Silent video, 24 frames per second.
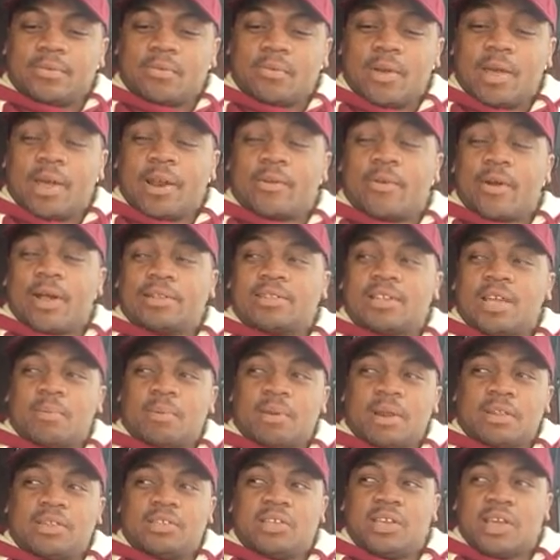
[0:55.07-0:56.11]
We had a great time
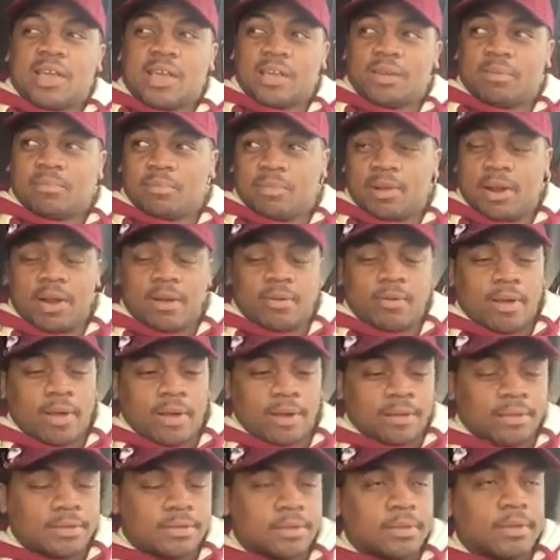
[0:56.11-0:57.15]
at the TA. But
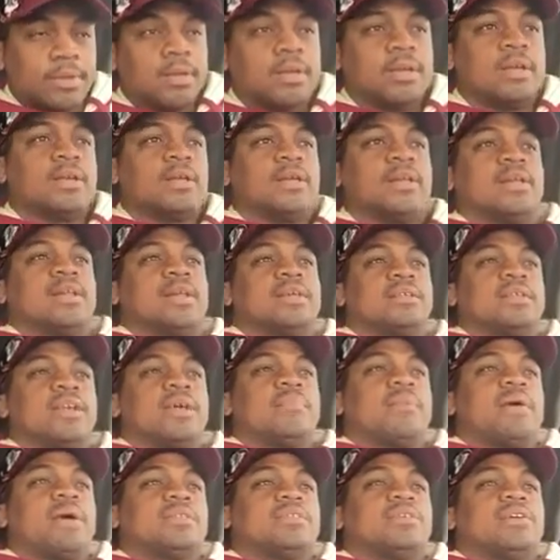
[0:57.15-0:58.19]
anyway, let's
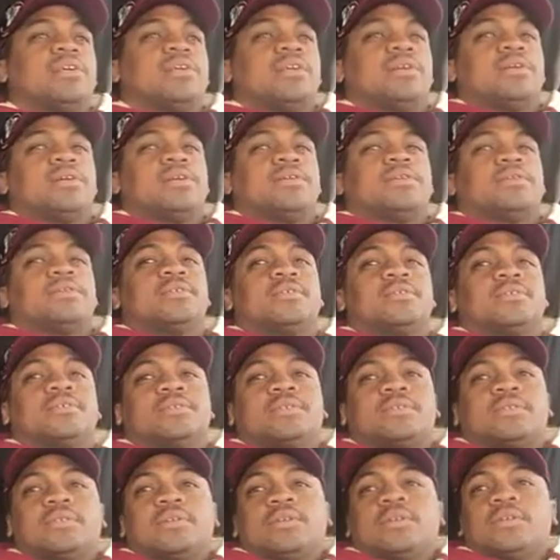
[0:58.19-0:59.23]
get back to
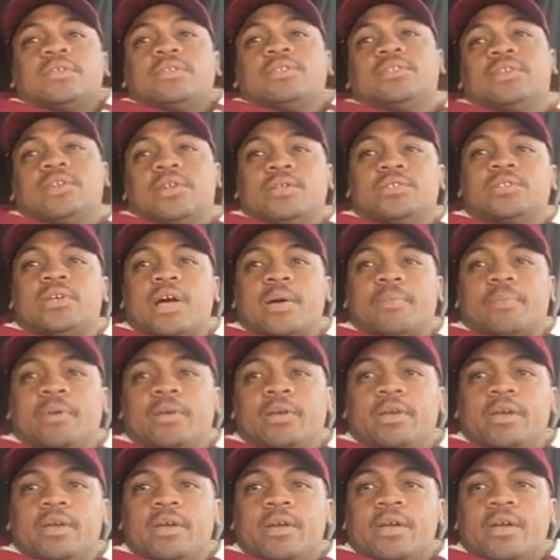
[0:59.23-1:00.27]
the
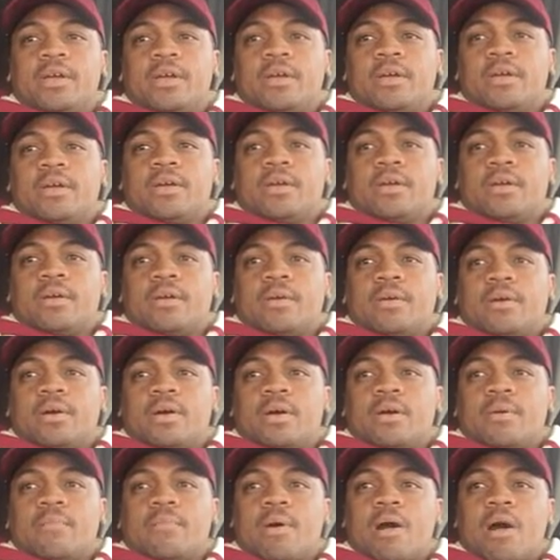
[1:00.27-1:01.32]
topic.
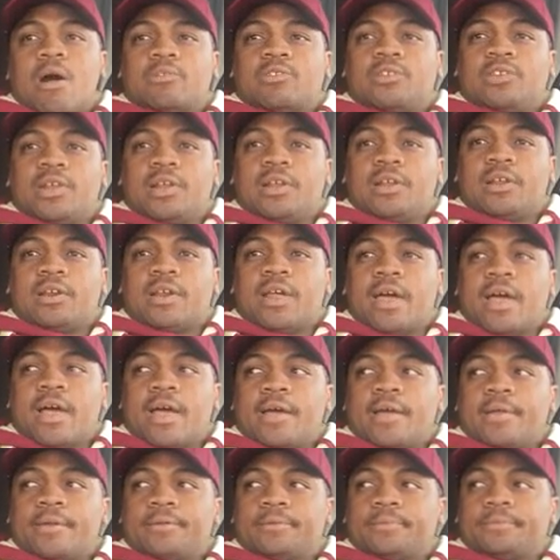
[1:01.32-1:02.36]
My alternator
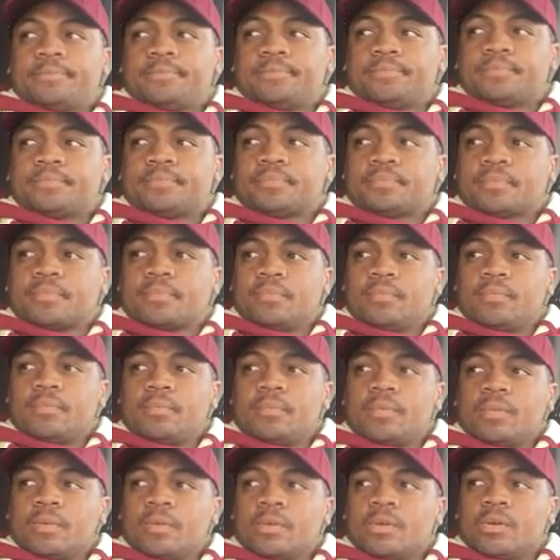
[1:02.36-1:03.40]
died
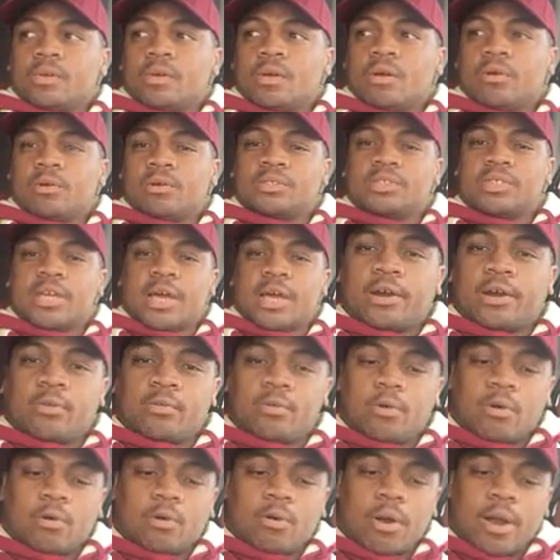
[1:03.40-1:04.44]
on the of the
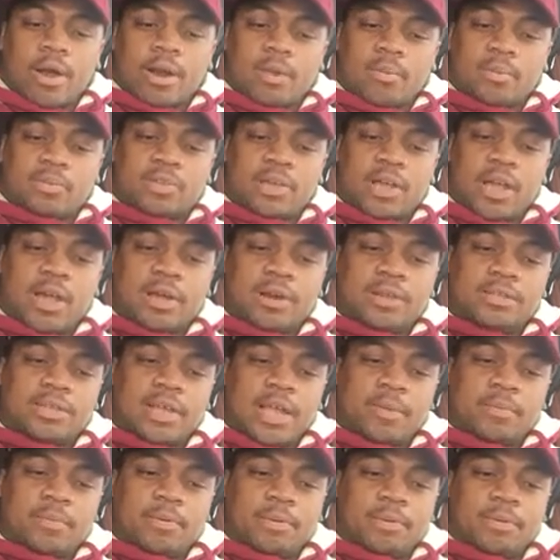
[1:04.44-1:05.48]
road, right? Let me tell you how this
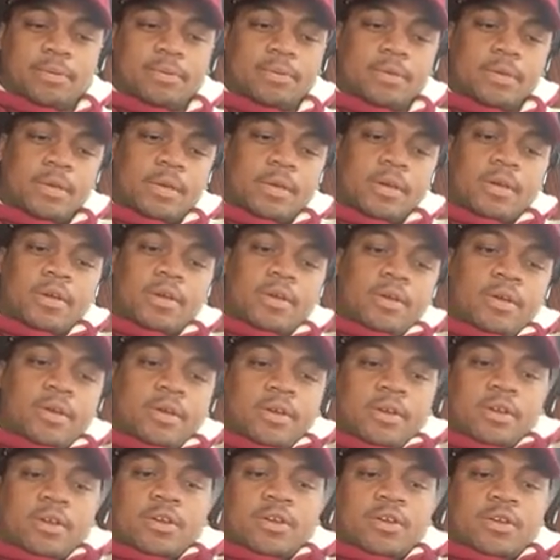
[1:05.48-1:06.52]
happened.
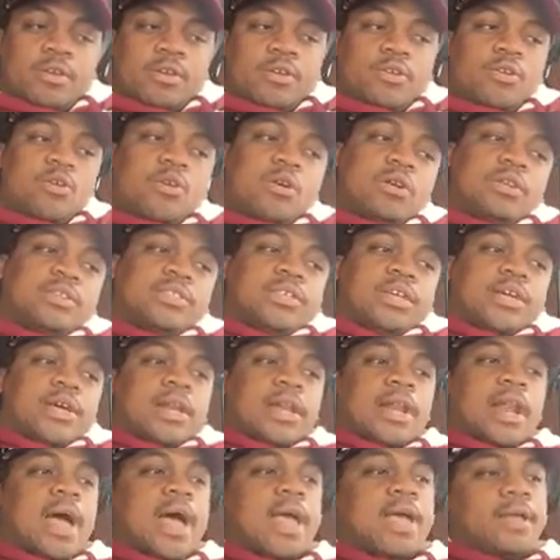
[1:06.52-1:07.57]
You're going to see
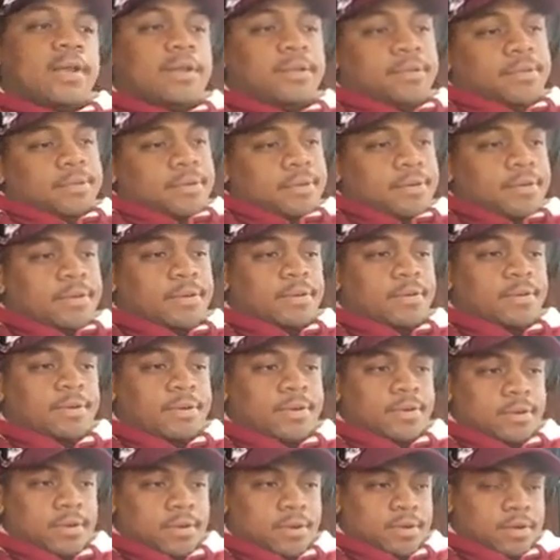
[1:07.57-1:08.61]
a light.
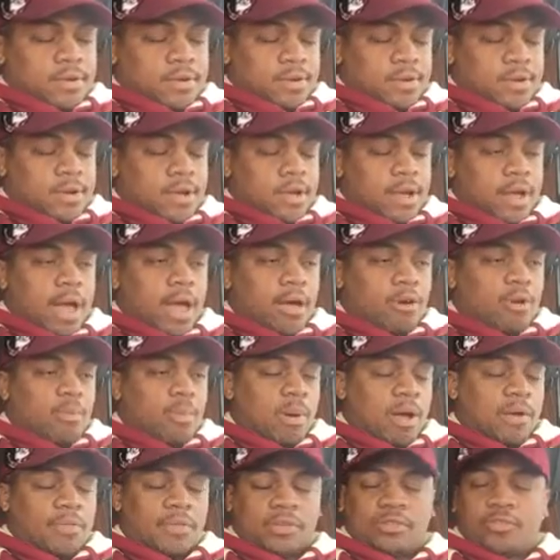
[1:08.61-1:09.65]
I don't know
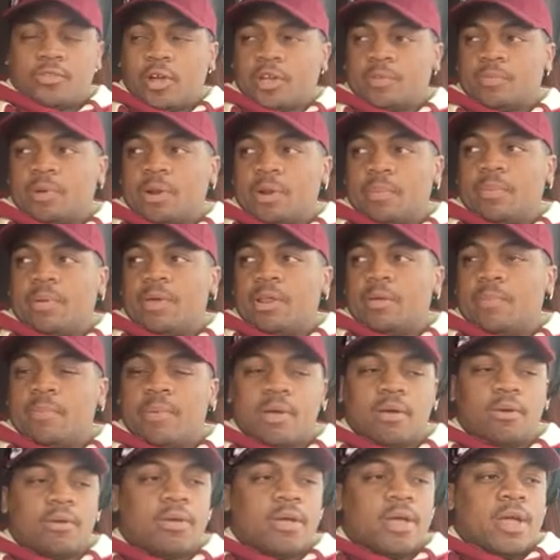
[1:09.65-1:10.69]
about other trucks, but the
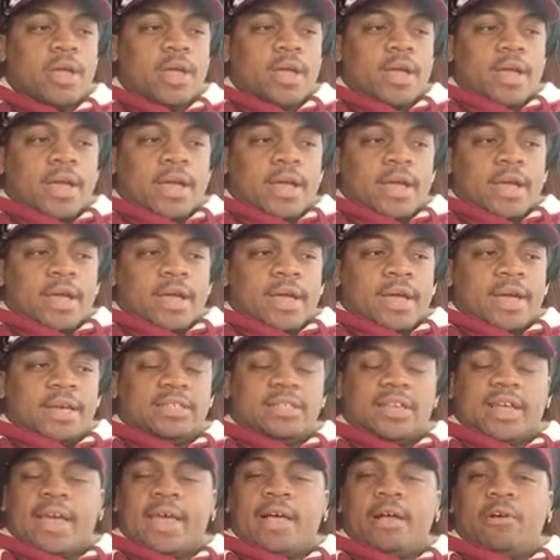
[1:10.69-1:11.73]
Peterbilt.
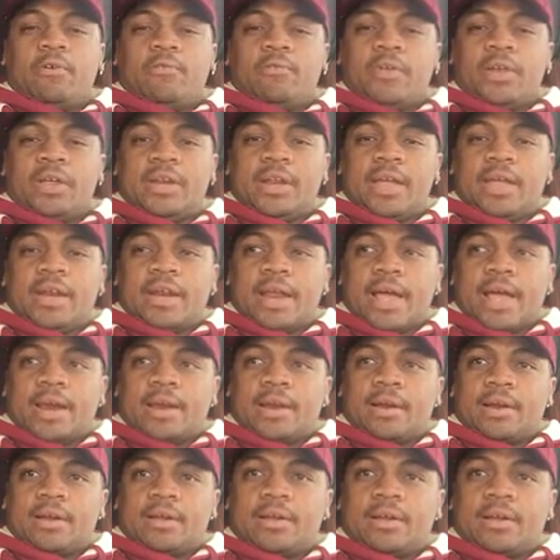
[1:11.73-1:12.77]
It's an LVD
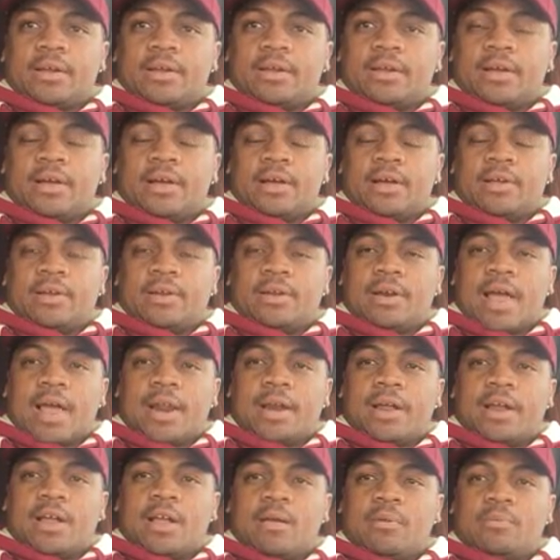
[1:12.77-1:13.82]
light,
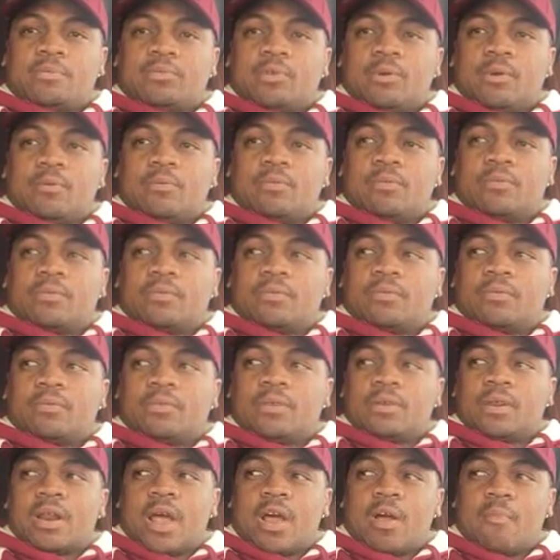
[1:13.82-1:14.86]
light that comes on.
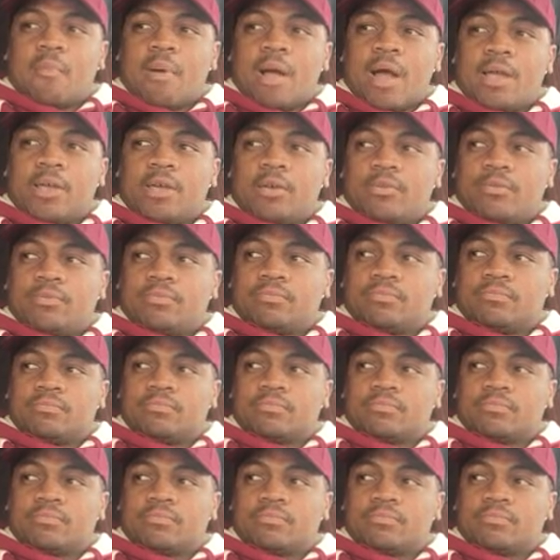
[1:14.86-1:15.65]
Now, remind you,